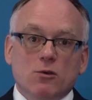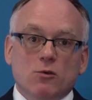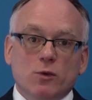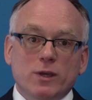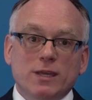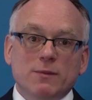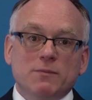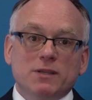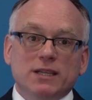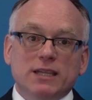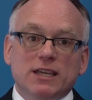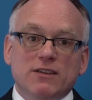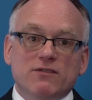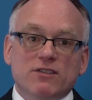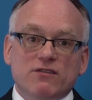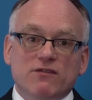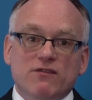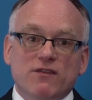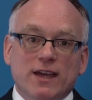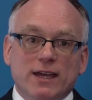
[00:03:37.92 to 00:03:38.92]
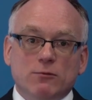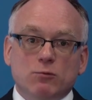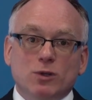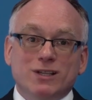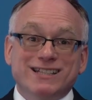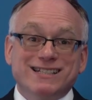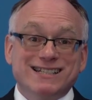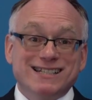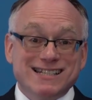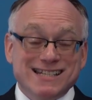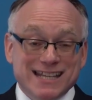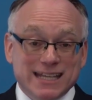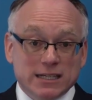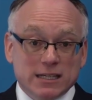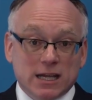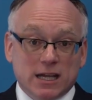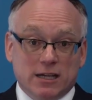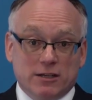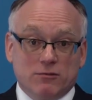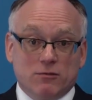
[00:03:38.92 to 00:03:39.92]
we believe the Fed will
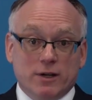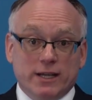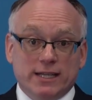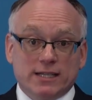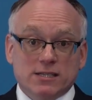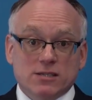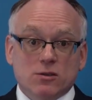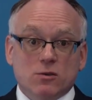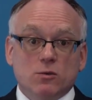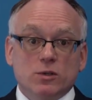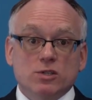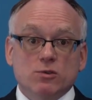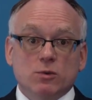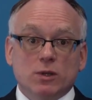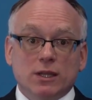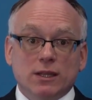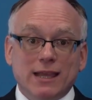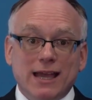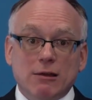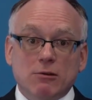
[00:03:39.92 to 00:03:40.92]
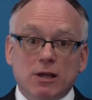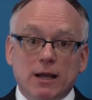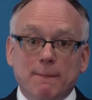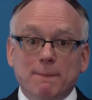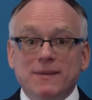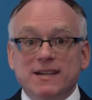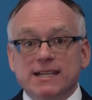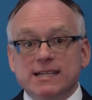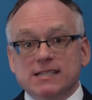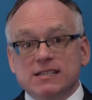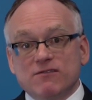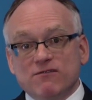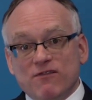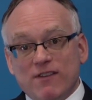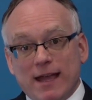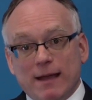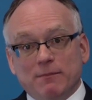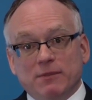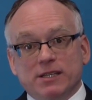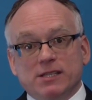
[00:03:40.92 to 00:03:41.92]
indeed cut rates, which will allow companies and
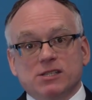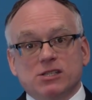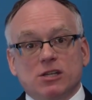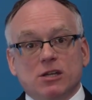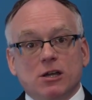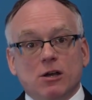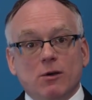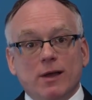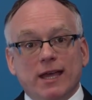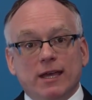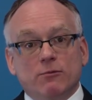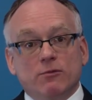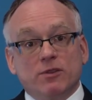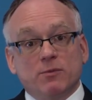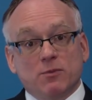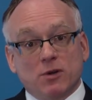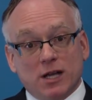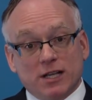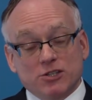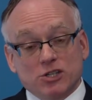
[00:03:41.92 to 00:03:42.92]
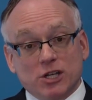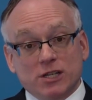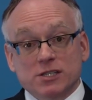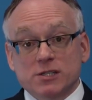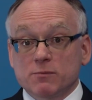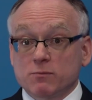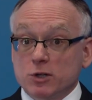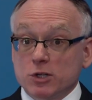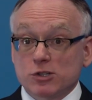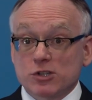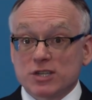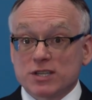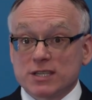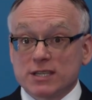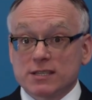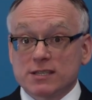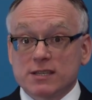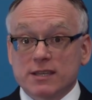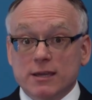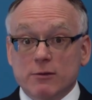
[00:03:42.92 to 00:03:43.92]
families to go ahead with projects and
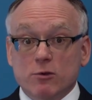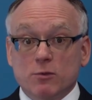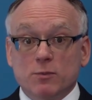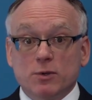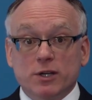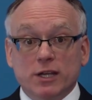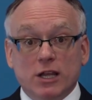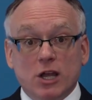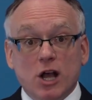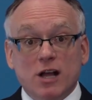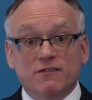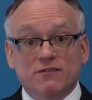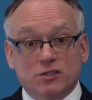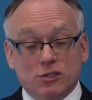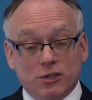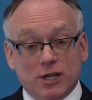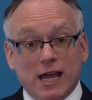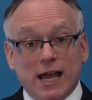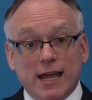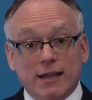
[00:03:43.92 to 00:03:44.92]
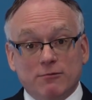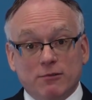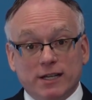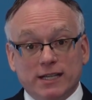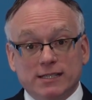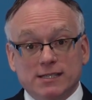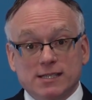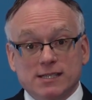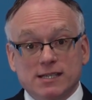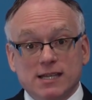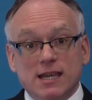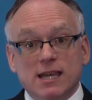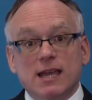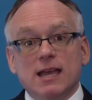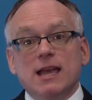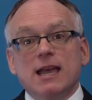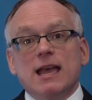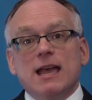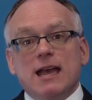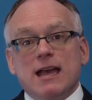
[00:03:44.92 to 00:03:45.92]
purchases they were putting off due to high rates.
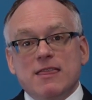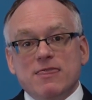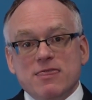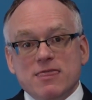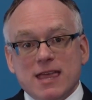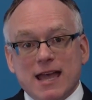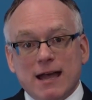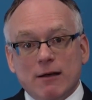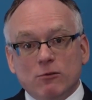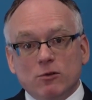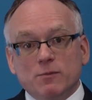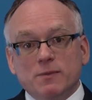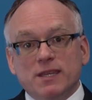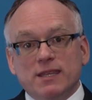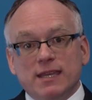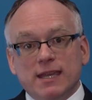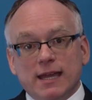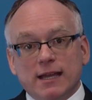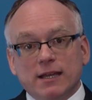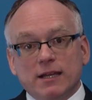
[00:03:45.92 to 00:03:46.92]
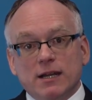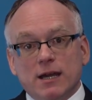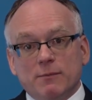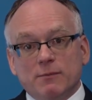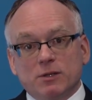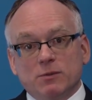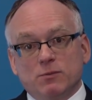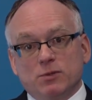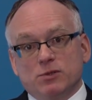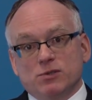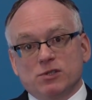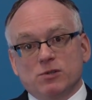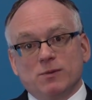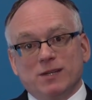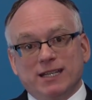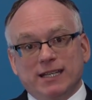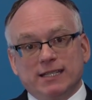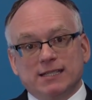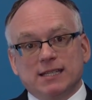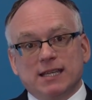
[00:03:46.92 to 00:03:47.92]
And that will be the economic boost
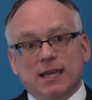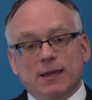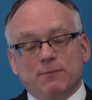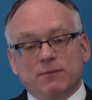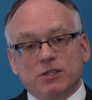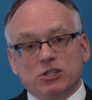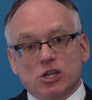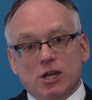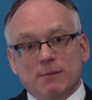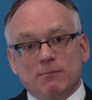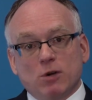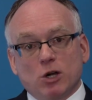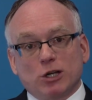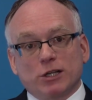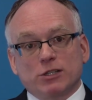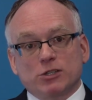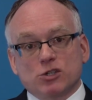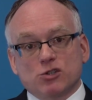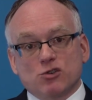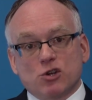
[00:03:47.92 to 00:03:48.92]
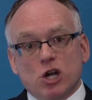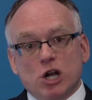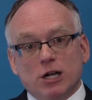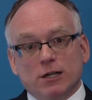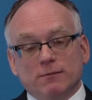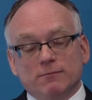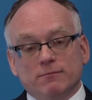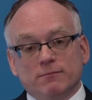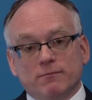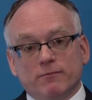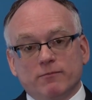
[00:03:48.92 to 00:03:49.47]
we need to keep the job market strong.